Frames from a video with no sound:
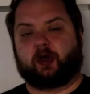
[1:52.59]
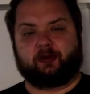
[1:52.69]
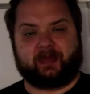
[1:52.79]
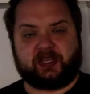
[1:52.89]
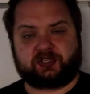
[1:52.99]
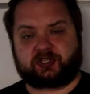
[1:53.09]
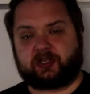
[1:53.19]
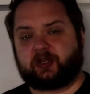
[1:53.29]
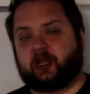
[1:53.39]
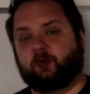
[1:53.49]

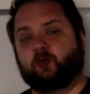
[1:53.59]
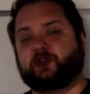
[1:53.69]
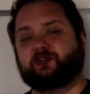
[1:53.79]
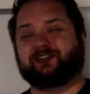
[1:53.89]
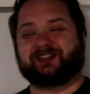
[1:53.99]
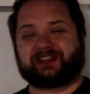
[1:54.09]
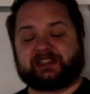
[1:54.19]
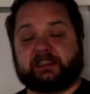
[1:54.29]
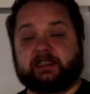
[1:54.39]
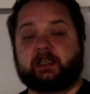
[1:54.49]
automation and what you could
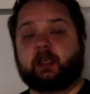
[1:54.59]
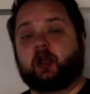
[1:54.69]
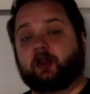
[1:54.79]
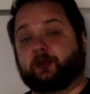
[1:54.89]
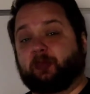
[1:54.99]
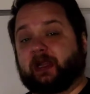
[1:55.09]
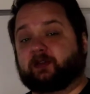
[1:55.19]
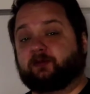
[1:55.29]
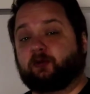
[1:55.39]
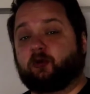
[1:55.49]
see on the
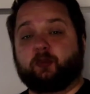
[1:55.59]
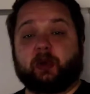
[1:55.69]
plant floor.